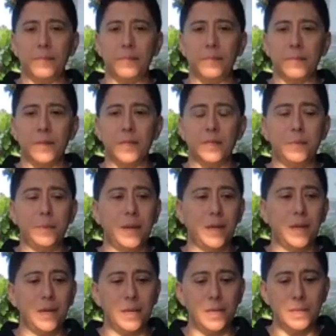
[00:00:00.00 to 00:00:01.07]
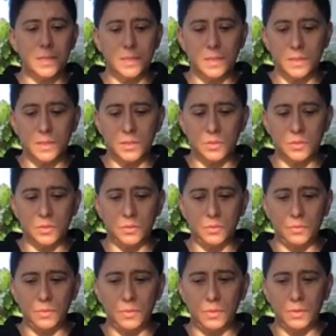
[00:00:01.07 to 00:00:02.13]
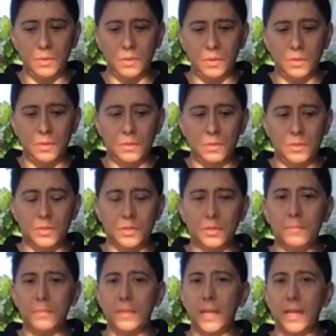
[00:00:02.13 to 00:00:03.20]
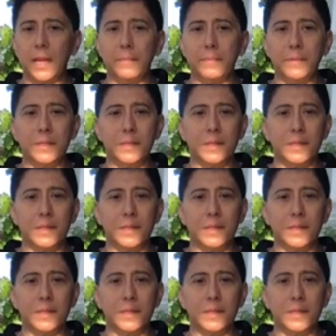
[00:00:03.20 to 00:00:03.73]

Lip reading: It's very easy to sometimes